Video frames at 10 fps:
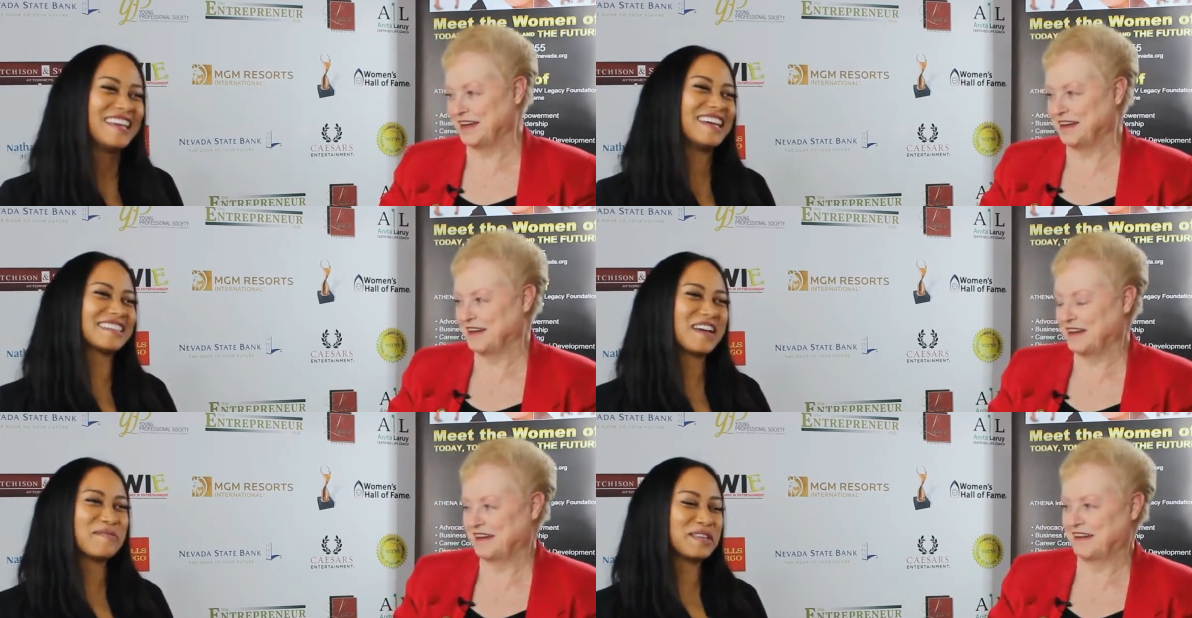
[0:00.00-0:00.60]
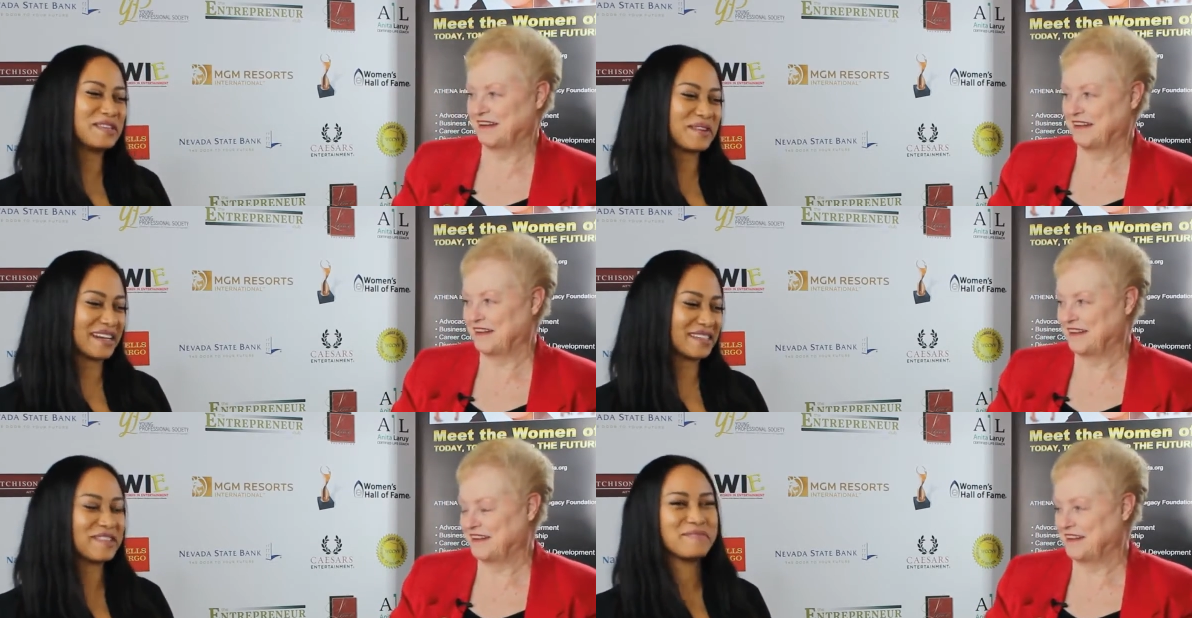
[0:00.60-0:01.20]
Speaker 1: yes, I'm the
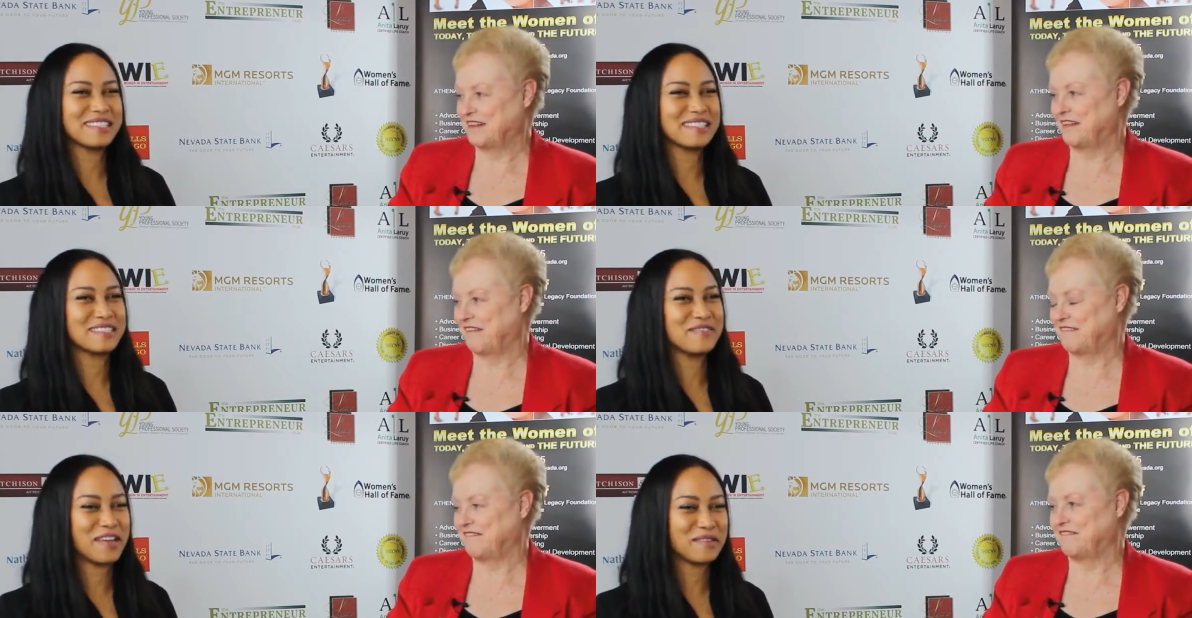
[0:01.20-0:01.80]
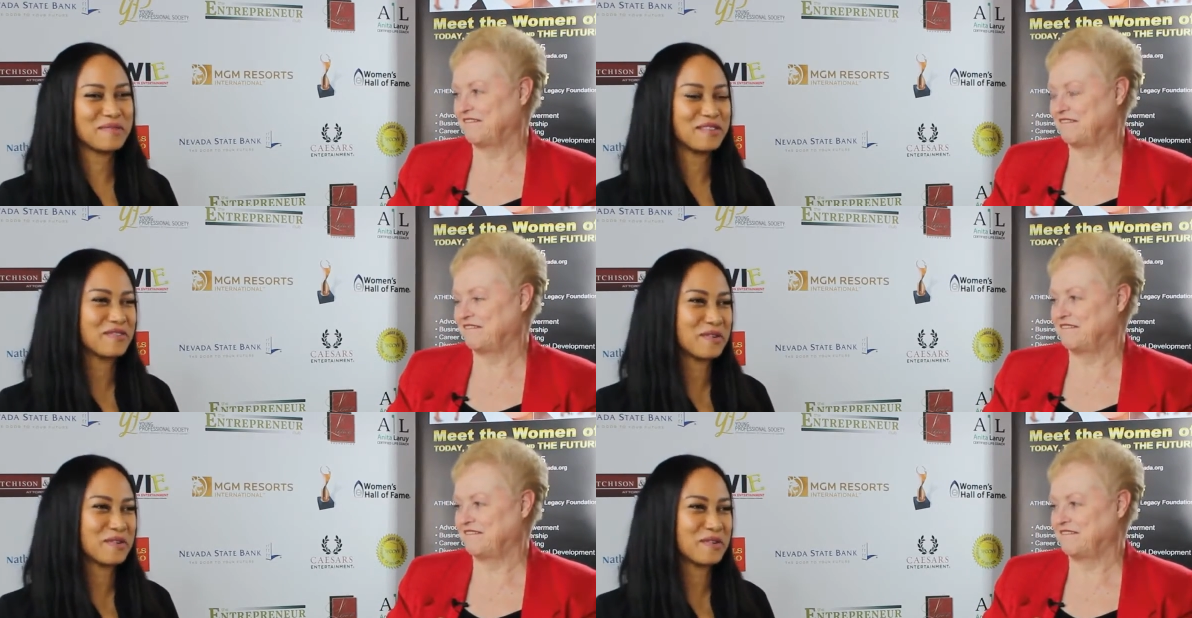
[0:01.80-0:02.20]
Director of Business Development